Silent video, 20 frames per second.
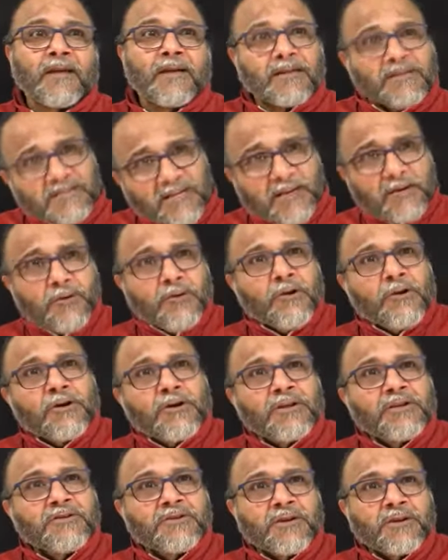Listen to your
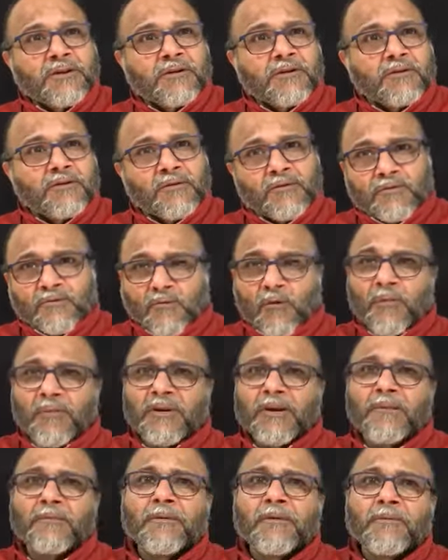teacher. So
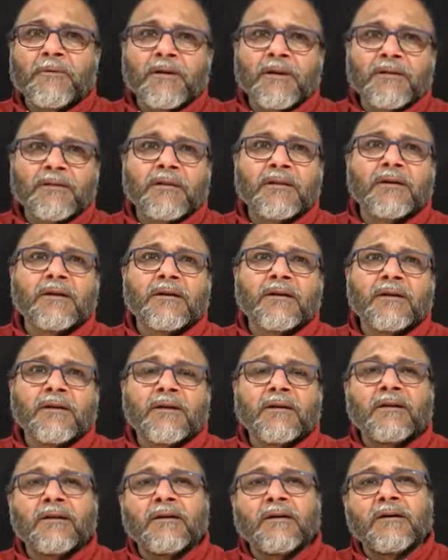many people are there
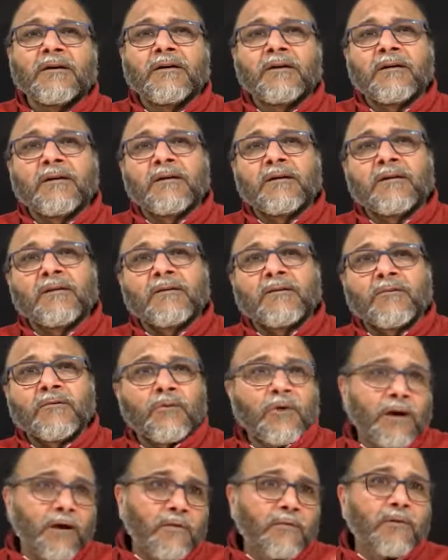
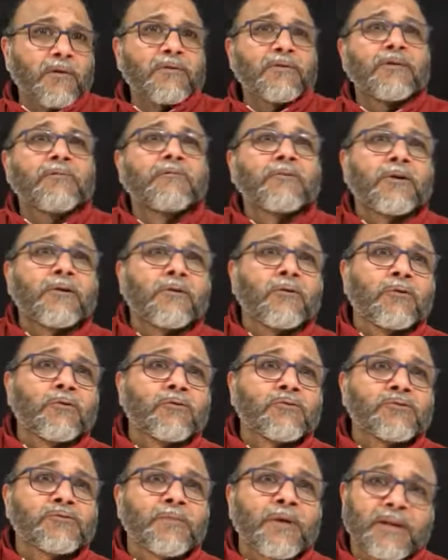who have uh, different
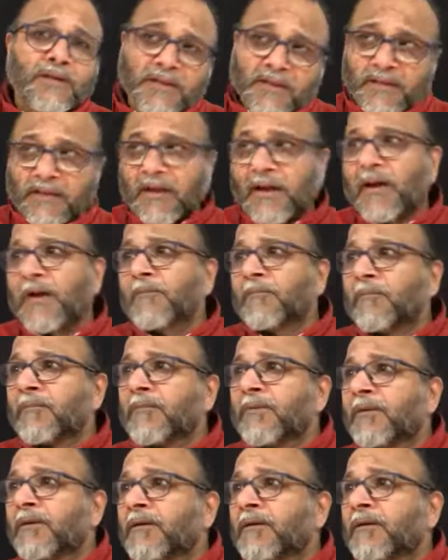gurus, but then they come